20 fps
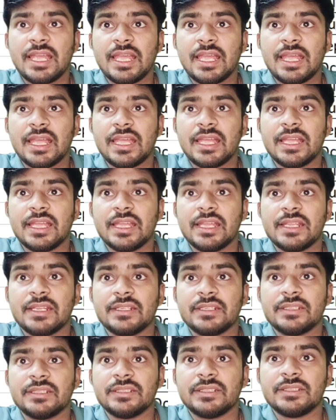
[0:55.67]

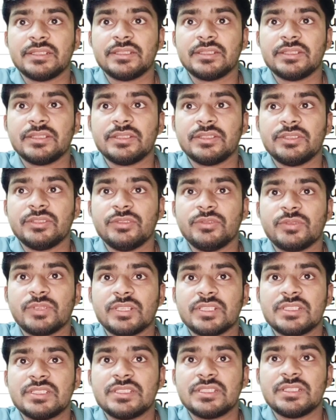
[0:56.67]
and you
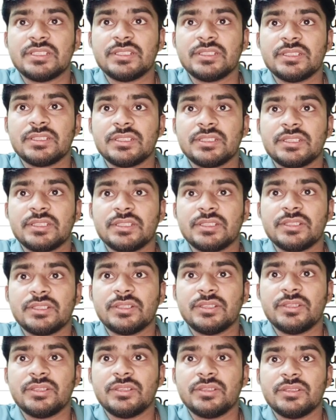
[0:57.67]
can see
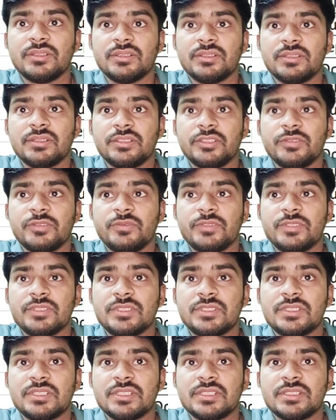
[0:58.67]
if it
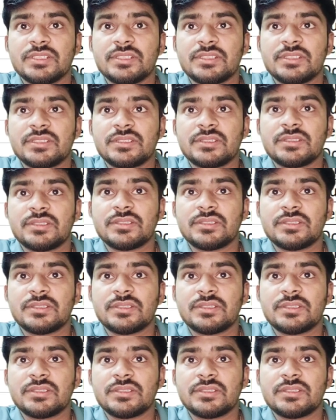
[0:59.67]
changes